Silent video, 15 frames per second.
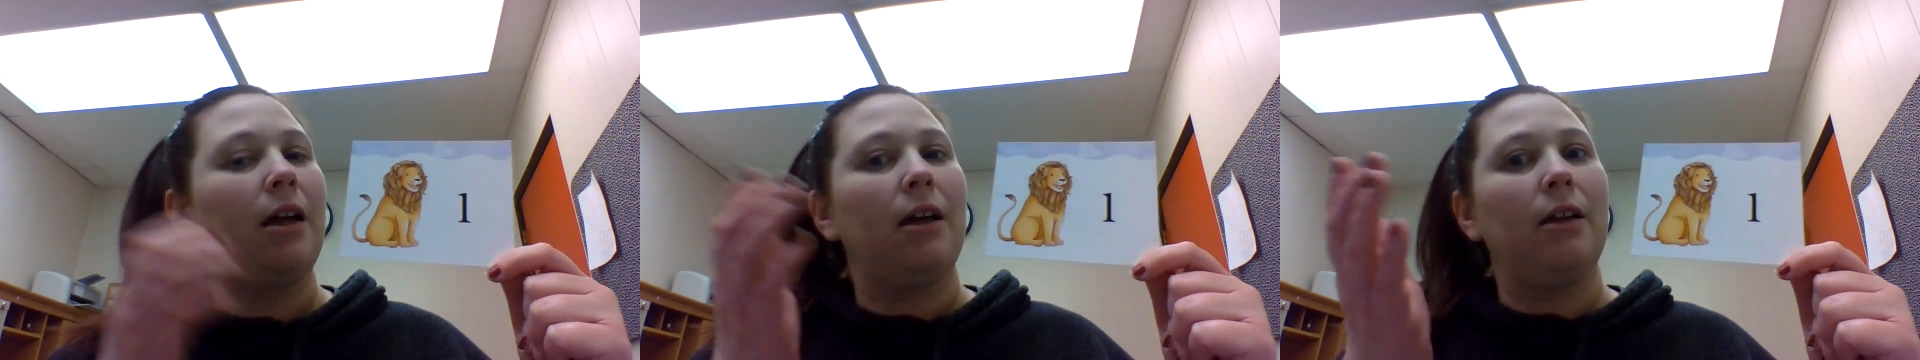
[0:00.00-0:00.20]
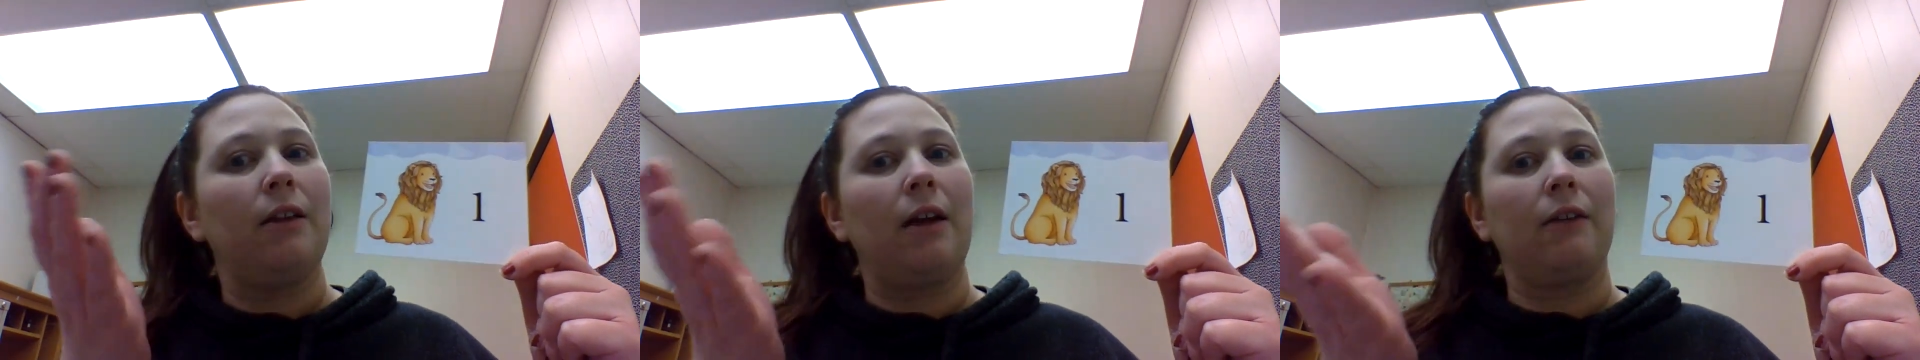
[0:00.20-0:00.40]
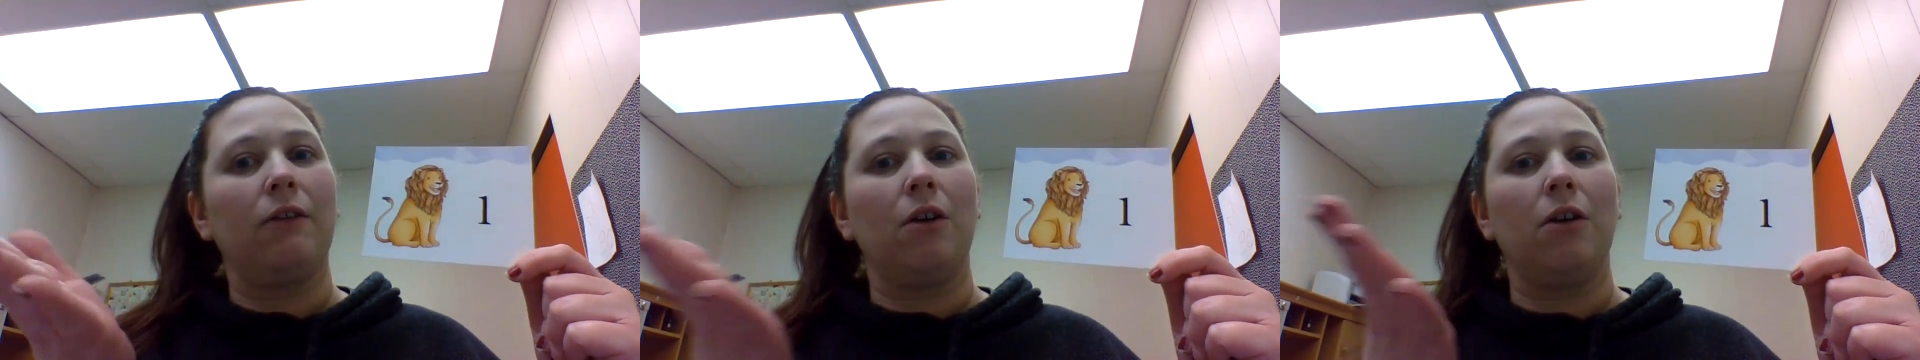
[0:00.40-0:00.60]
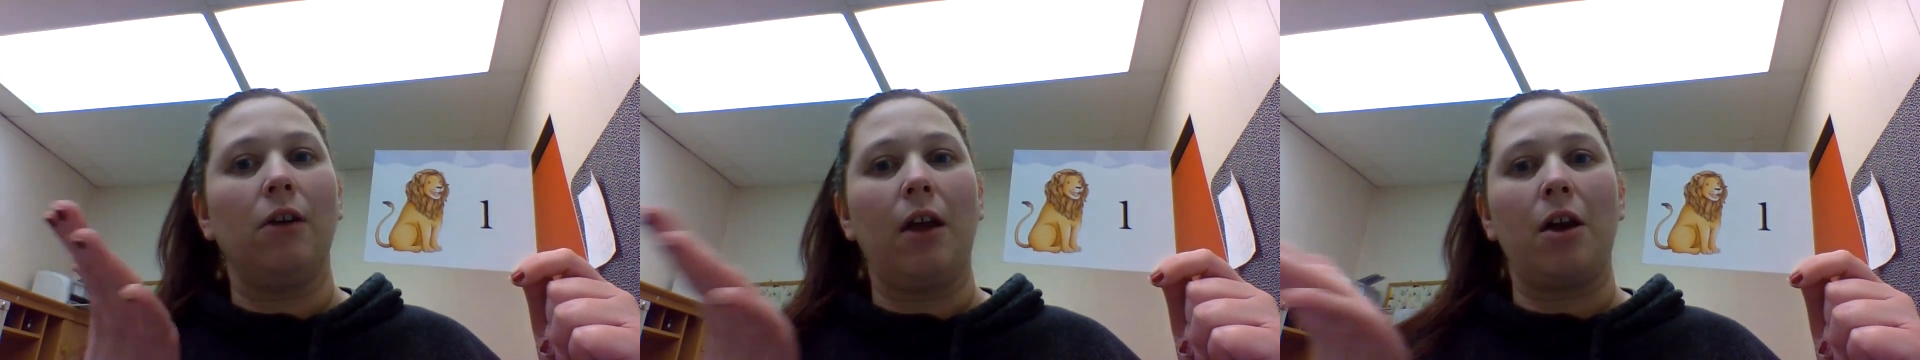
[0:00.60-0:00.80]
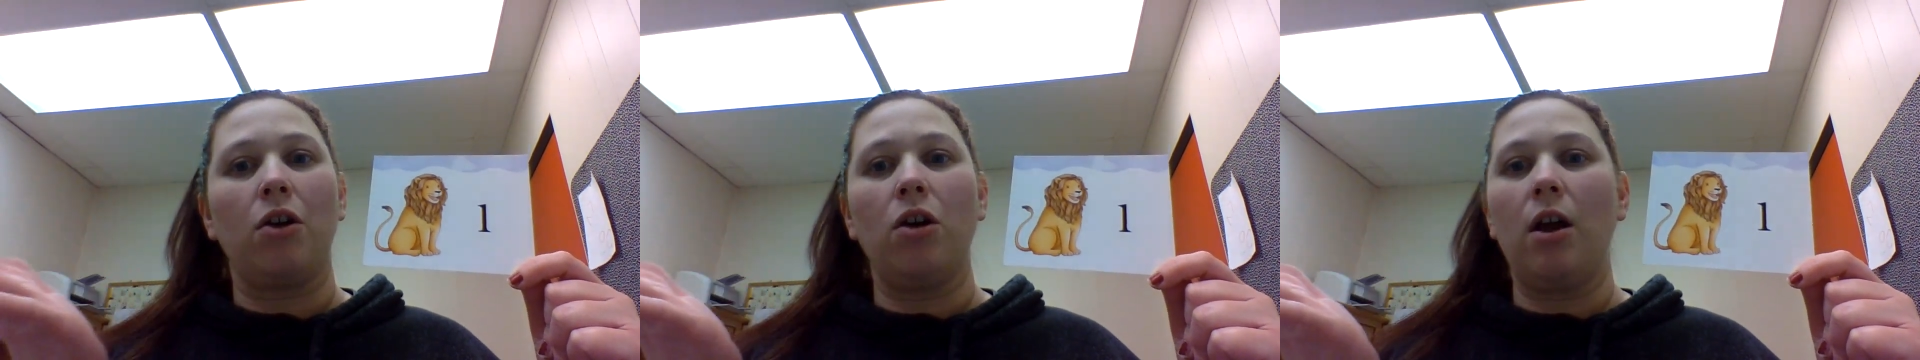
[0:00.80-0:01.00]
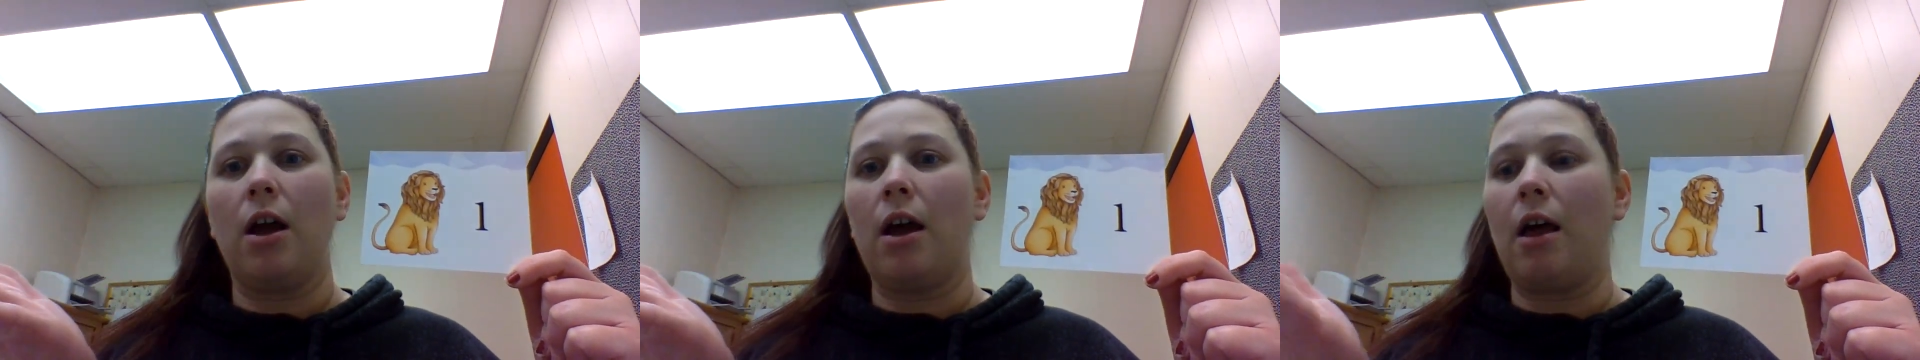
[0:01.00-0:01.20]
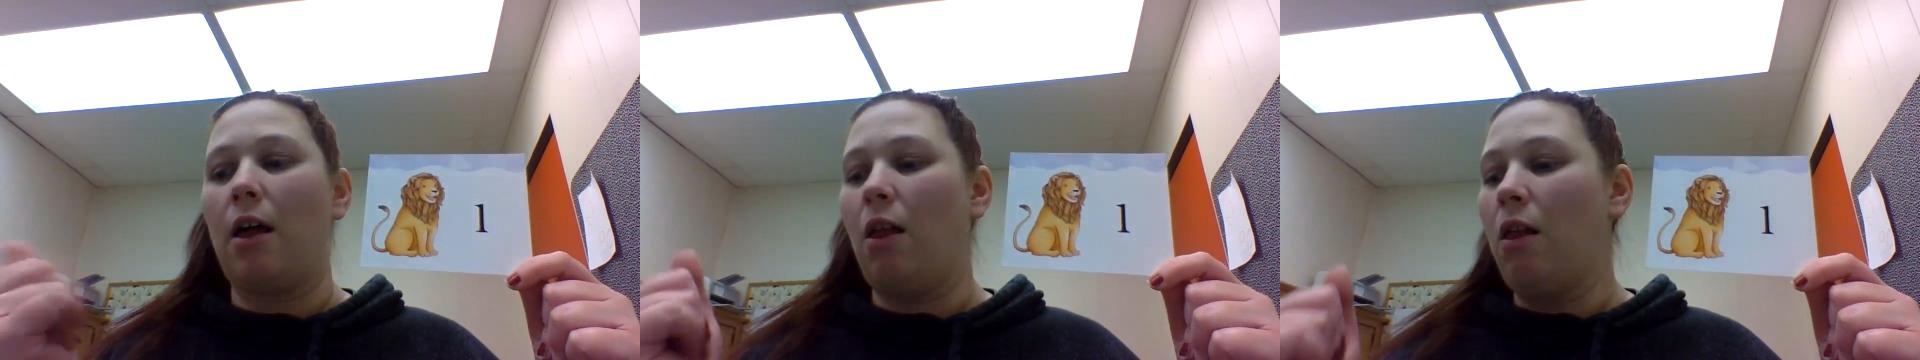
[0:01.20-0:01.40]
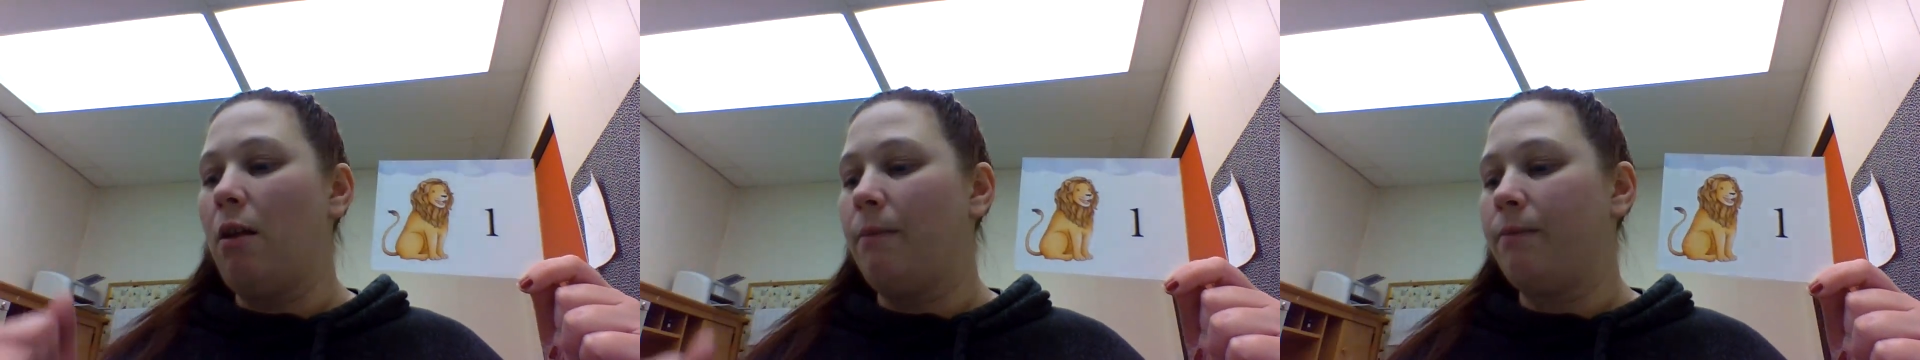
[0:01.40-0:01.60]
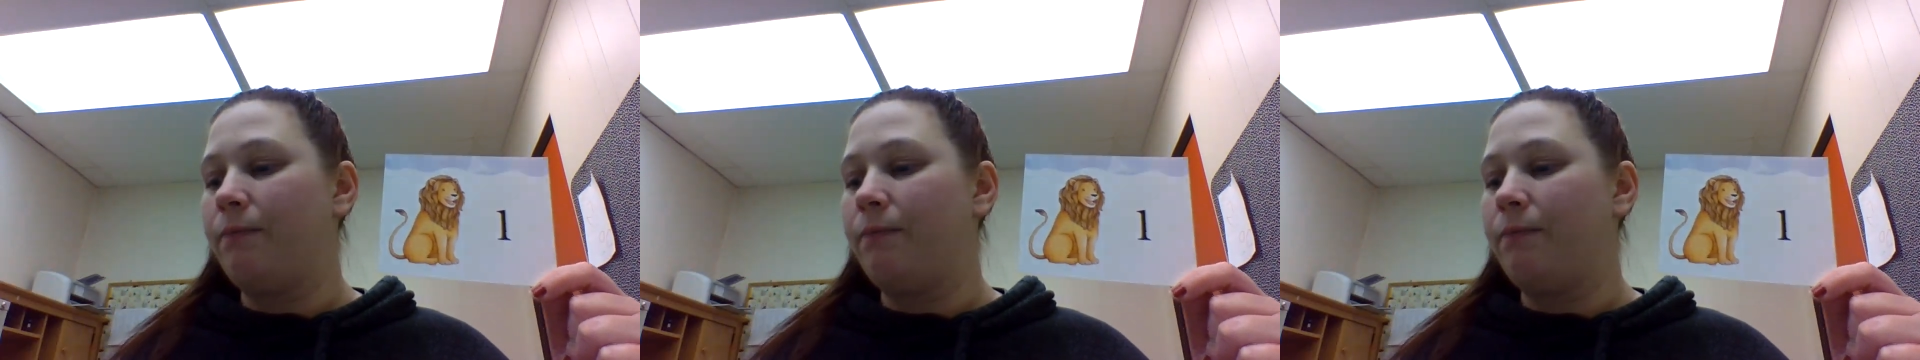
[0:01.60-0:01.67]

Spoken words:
and that's our letter L.